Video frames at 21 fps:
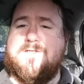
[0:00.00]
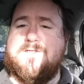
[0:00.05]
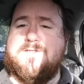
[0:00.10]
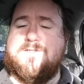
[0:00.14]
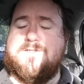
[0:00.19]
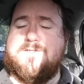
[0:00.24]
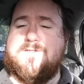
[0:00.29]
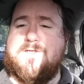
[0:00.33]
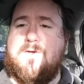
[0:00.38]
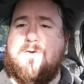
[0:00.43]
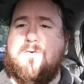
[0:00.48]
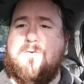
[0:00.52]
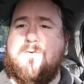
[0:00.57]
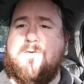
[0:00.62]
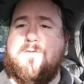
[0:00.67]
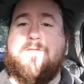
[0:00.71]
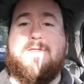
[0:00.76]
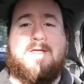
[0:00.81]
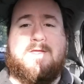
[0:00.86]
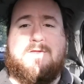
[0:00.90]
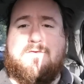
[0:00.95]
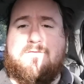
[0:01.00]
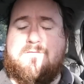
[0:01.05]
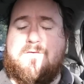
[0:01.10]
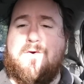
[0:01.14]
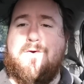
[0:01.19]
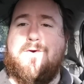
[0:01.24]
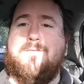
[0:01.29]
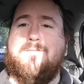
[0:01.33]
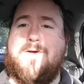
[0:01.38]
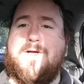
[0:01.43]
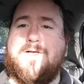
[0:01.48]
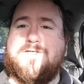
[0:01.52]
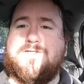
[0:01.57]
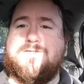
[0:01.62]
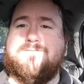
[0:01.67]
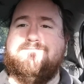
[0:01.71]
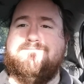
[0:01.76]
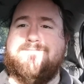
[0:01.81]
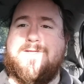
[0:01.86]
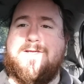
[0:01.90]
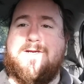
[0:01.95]
So thank you very
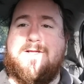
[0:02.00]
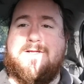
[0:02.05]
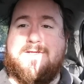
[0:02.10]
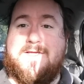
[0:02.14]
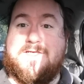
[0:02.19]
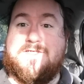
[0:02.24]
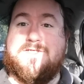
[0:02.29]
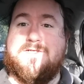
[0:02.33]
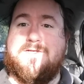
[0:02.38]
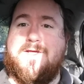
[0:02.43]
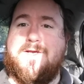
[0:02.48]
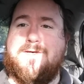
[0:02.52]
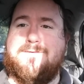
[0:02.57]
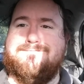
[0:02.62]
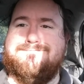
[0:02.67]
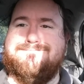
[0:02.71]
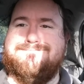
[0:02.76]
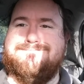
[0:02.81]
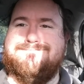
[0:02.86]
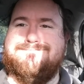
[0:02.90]
much, and I'll catch you later.